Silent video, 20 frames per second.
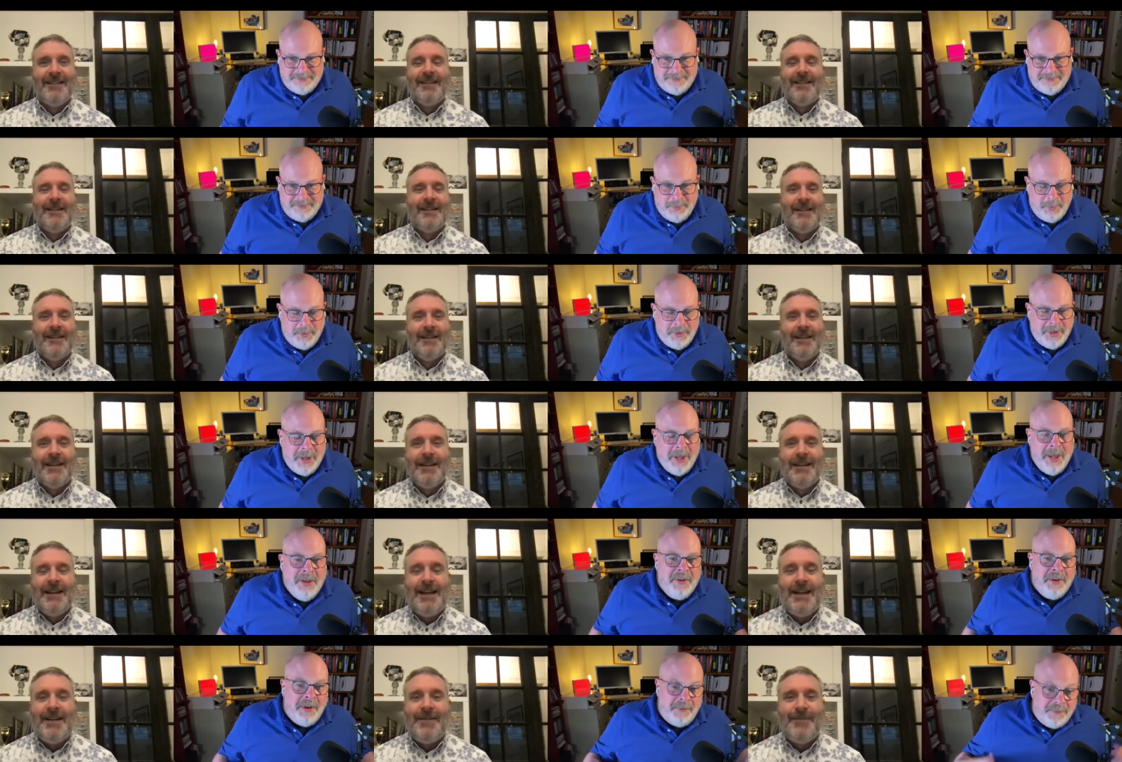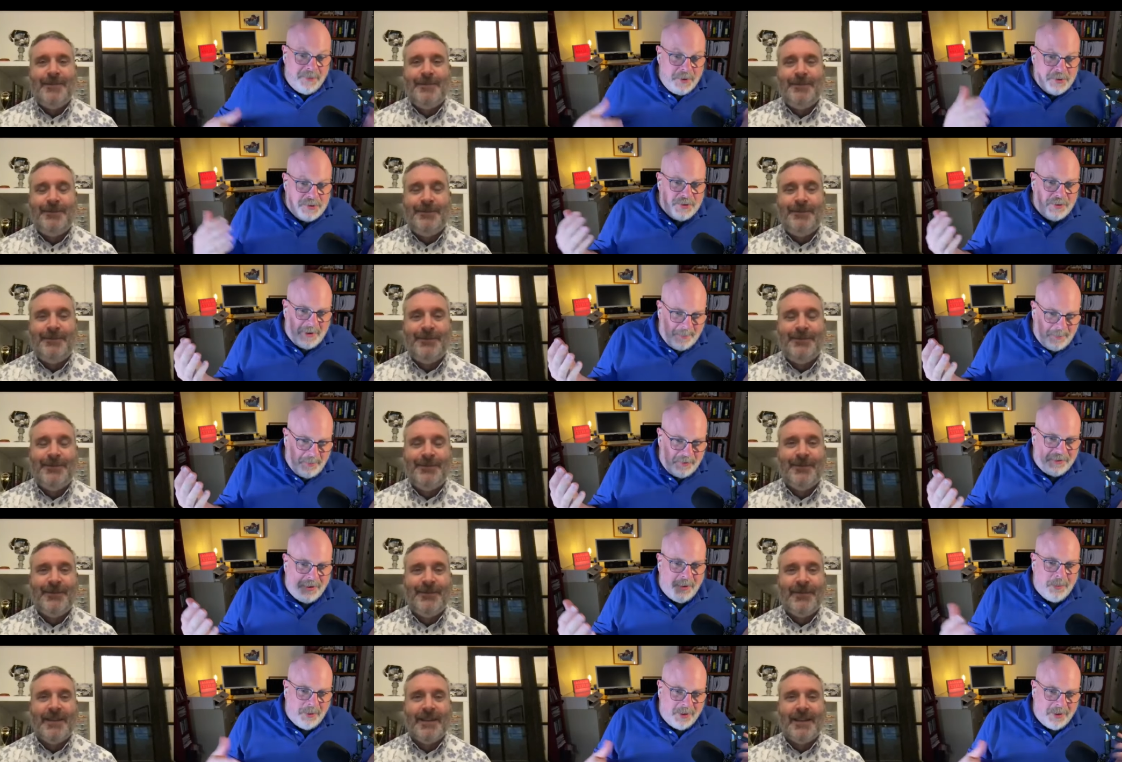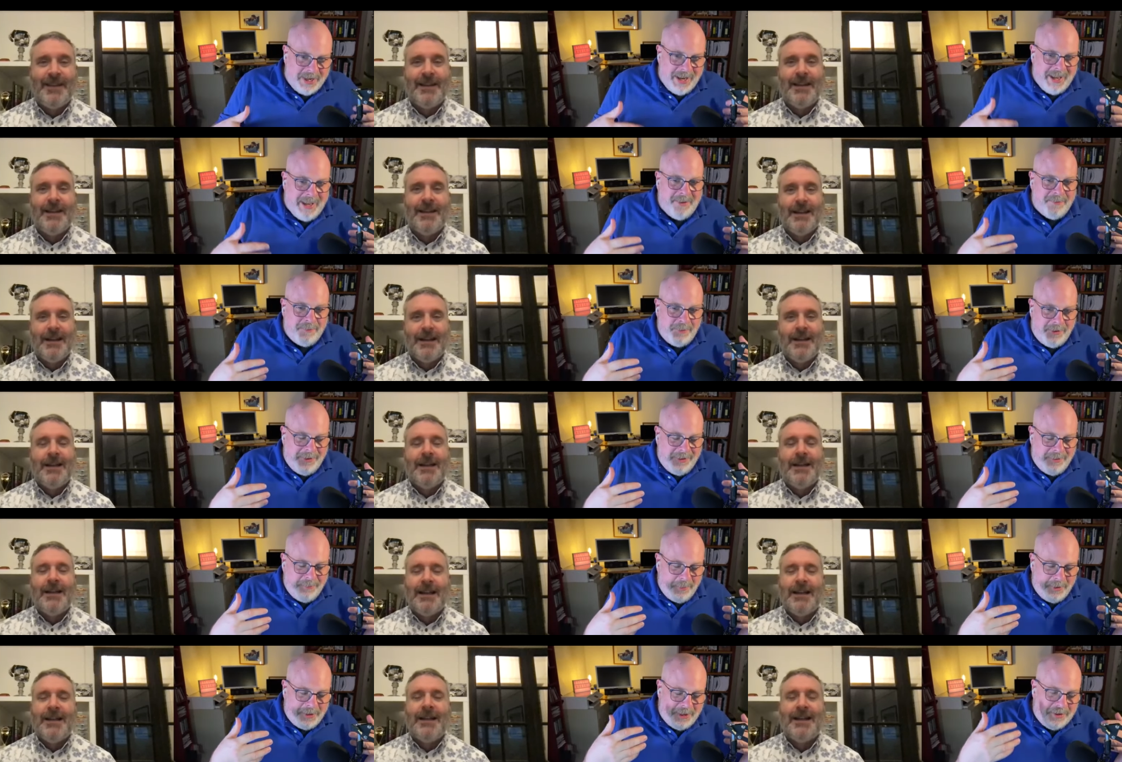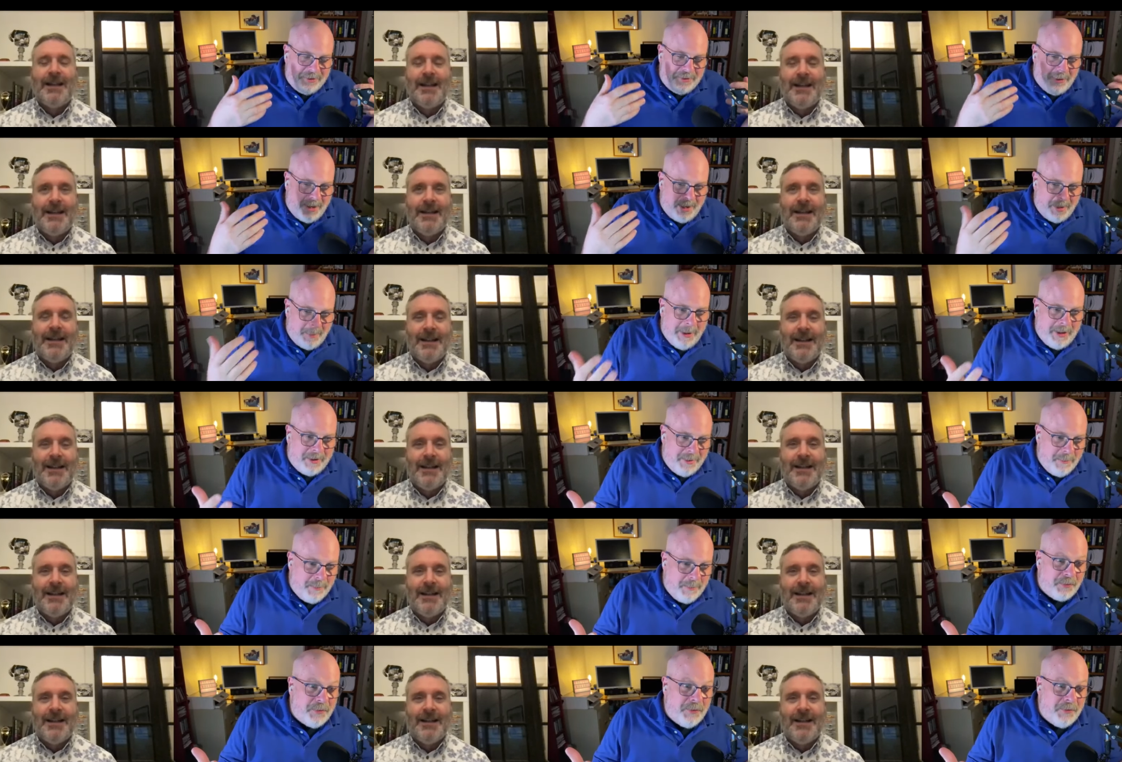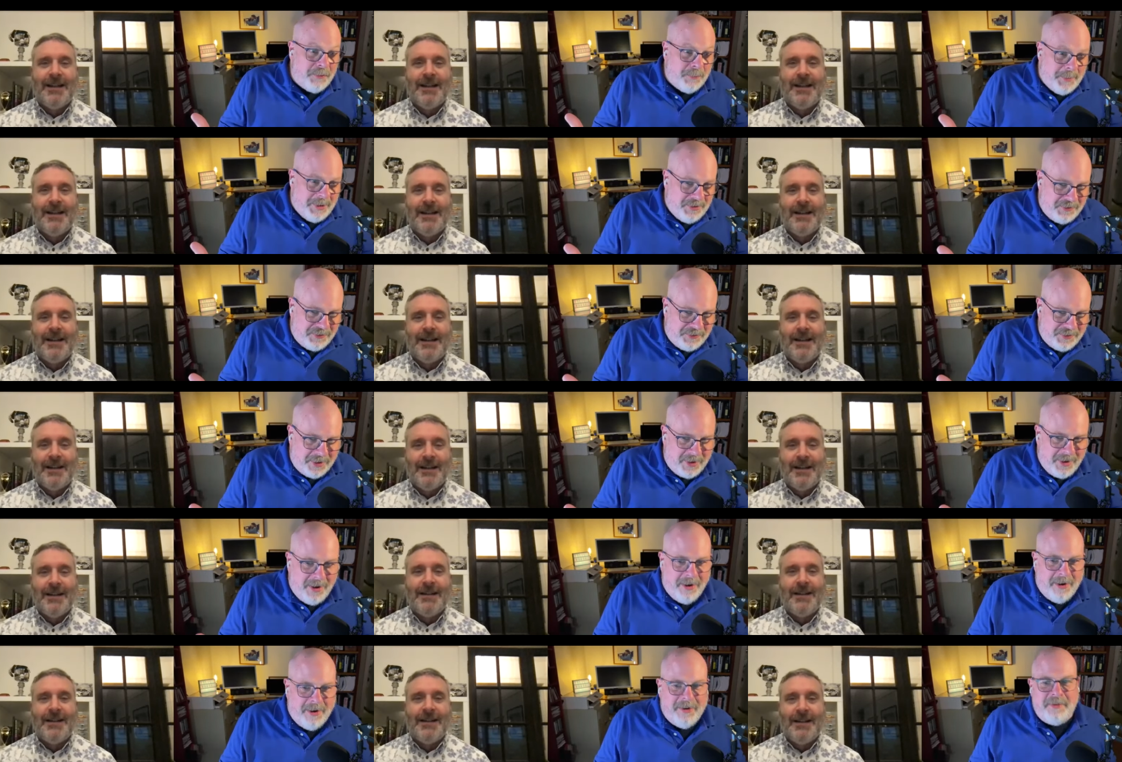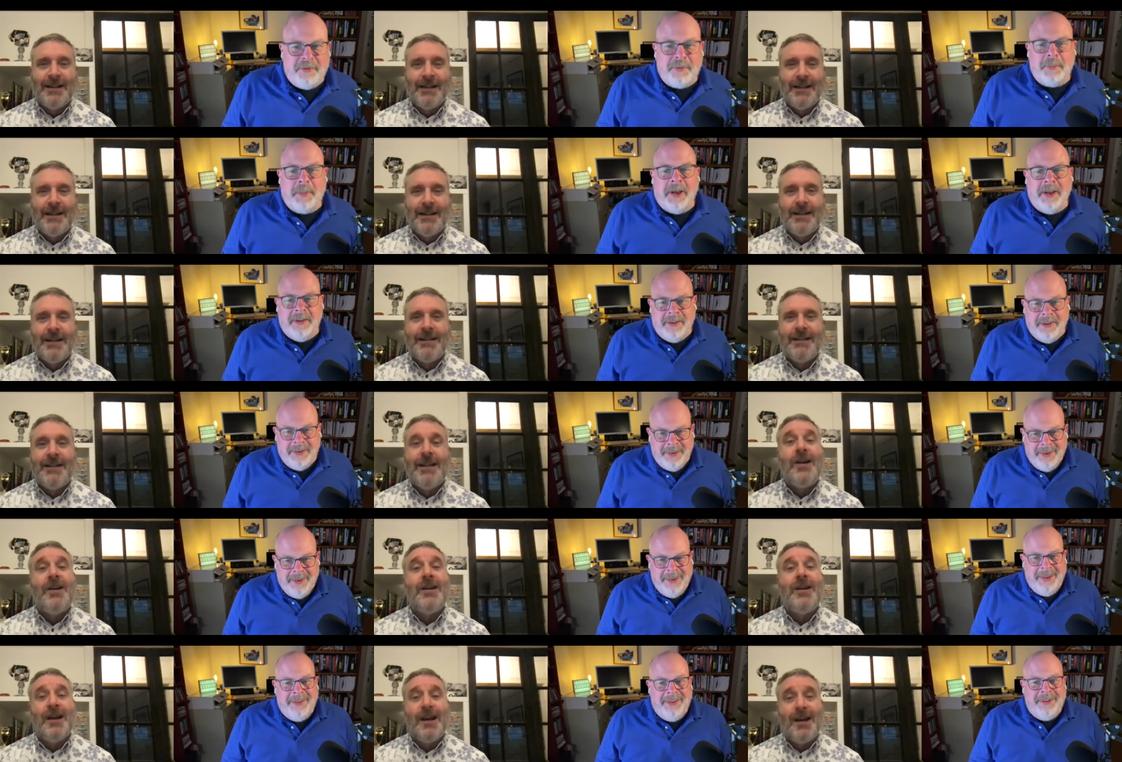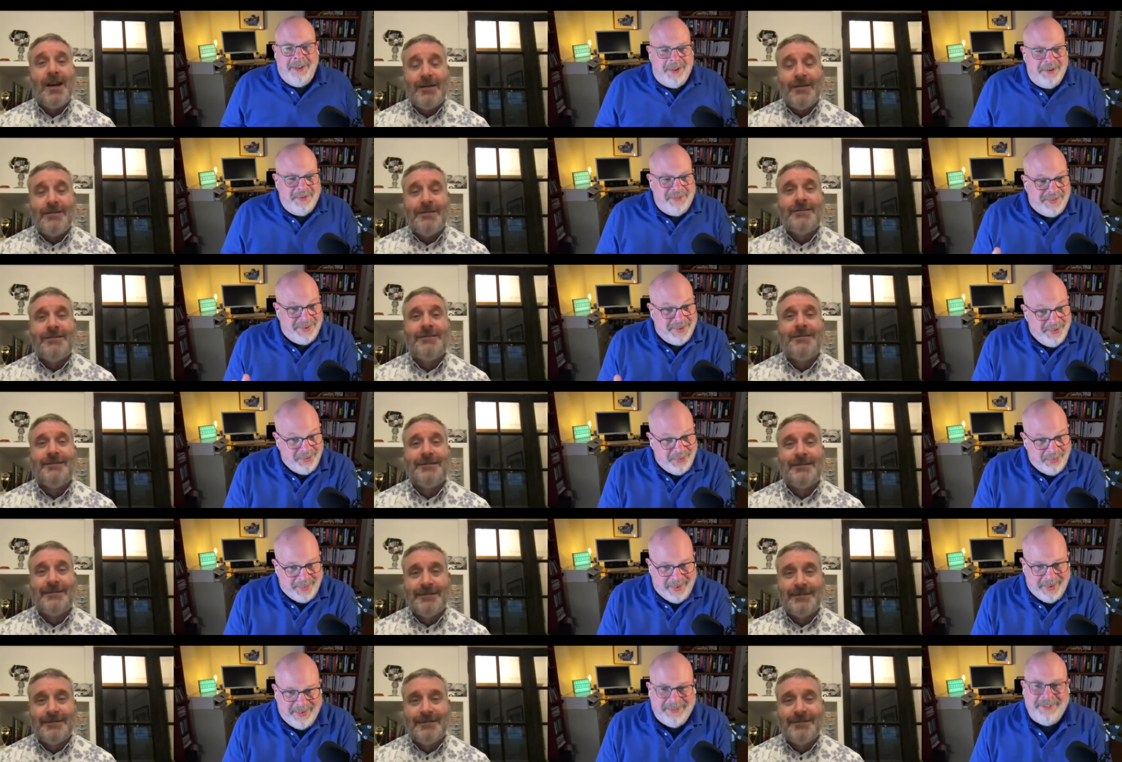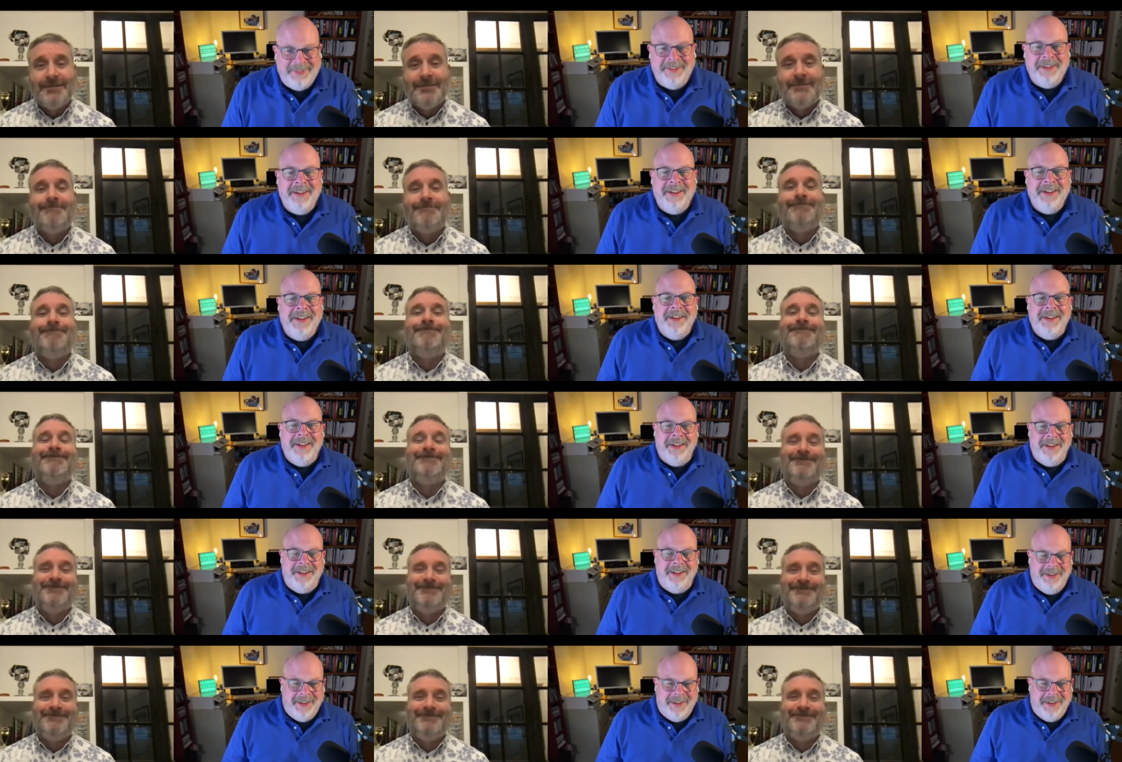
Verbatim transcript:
Speaker 1: we're a future episode we're going to have uh, we're going to talk about improvements to cars but there you go until then mm.